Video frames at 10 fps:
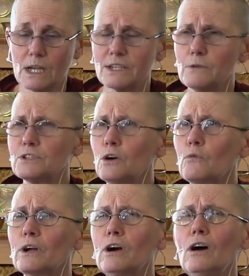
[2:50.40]
as I was
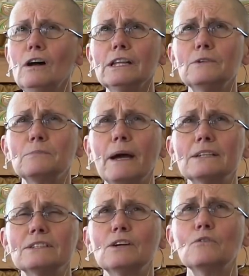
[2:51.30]
recall, he was
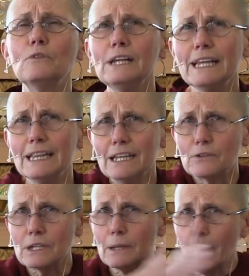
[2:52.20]
passing, really
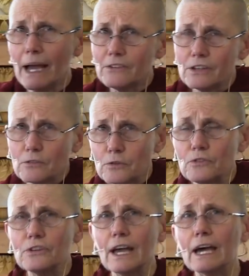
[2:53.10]
literally passing through
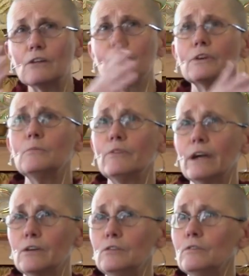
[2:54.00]
Seattle from
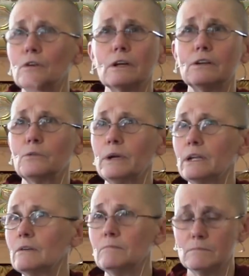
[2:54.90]
Vancouver on his way
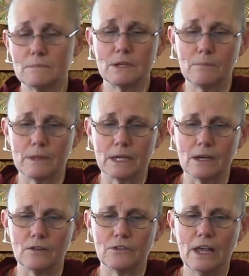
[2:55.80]
to something
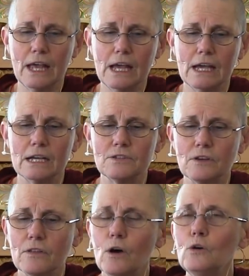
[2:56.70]
else. And
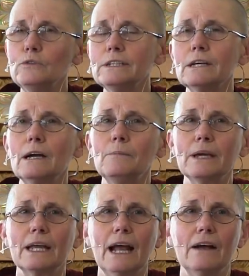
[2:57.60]
so the only time
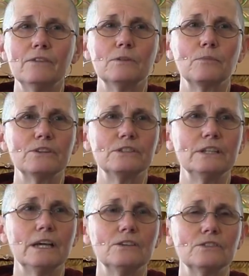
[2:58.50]
they could have this
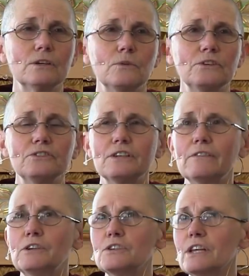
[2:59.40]
presentation was at
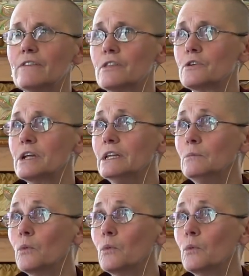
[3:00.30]
7 or 7.30 in